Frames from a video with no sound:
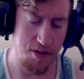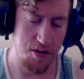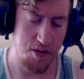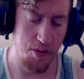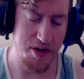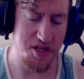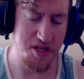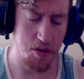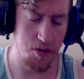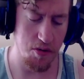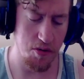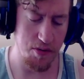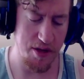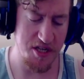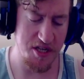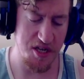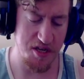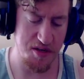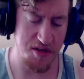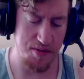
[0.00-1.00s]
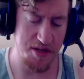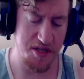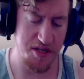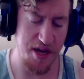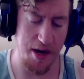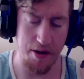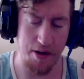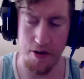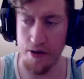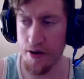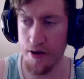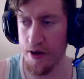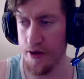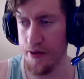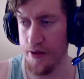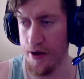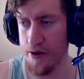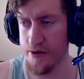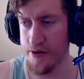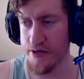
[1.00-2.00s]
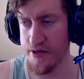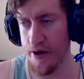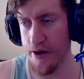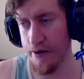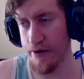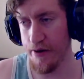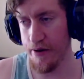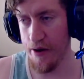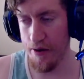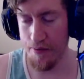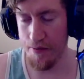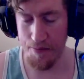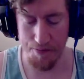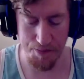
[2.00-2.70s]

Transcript: It's a little, it's a, it's got a hook on there, so, you know.